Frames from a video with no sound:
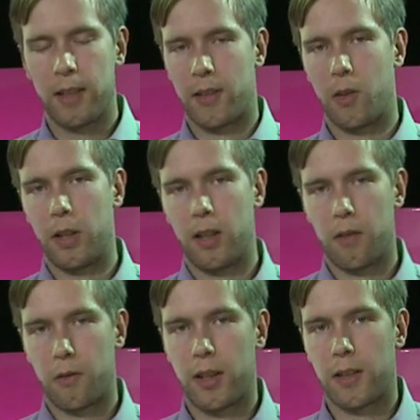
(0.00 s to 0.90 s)
So
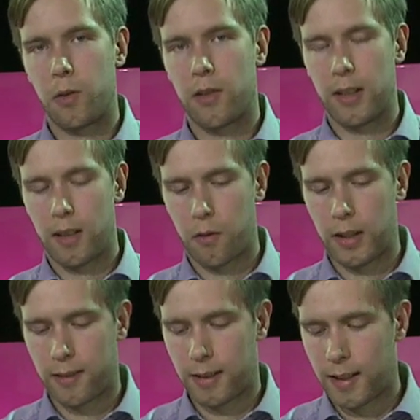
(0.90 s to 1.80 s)
for that reason, it
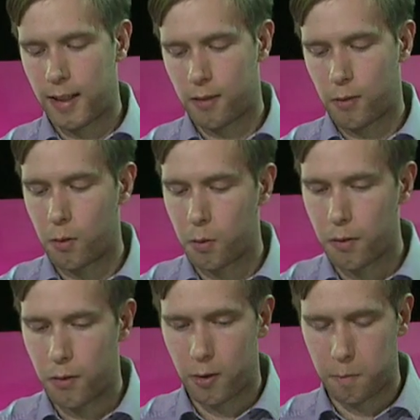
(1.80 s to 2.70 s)
affects the cash flow of
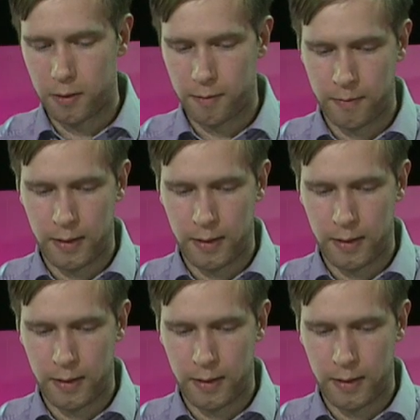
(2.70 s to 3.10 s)
the firm.